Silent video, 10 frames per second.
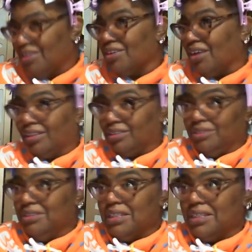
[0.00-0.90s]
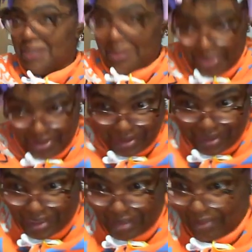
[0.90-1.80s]
You say something, you
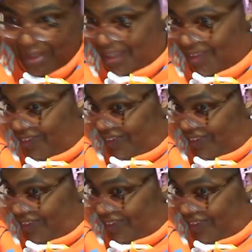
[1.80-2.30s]
said something there.